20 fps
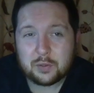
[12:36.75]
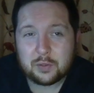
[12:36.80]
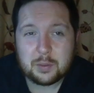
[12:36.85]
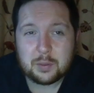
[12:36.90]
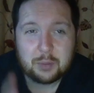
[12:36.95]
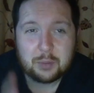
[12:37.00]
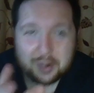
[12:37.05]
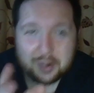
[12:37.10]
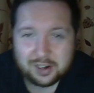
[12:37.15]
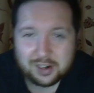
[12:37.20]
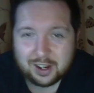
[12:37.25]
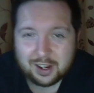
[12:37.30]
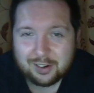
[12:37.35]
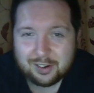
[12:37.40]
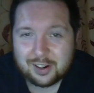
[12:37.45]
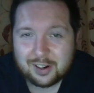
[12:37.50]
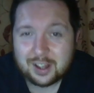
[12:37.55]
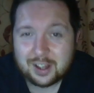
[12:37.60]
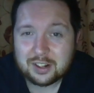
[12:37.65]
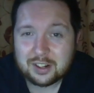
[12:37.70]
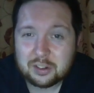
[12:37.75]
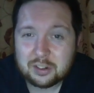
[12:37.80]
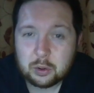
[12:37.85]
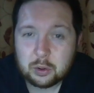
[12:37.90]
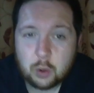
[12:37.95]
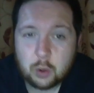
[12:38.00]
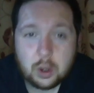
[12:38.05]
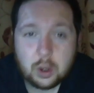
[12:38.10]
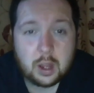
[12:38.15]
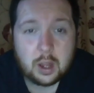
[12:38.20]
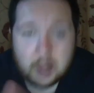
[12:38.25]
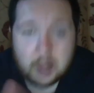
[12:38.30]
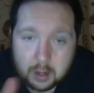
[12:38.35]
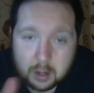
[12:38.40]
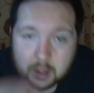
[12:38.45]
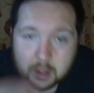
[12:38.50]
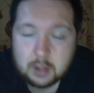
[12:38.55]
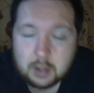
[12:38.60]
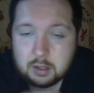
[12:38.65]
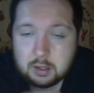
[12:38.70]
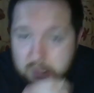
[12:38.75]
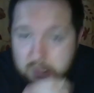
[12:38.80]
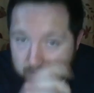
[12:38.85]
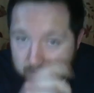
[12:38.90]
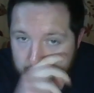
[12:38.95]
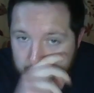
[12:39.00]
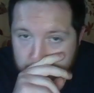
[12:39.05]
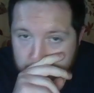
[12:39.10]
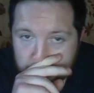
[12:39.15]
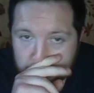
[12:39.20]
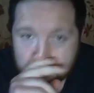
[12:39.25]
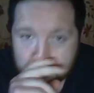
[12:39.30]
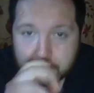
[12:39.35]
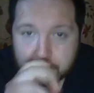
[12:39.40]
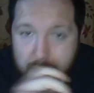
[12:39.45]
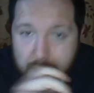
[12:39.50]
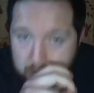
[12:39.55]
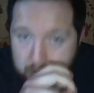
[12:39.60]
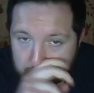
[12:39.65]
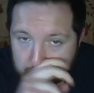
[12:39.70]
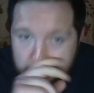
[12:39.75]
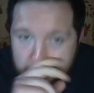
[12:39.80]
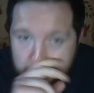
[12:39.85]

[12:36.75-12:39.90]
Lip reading: the British and Irish Lions tour. Decent, pretty good.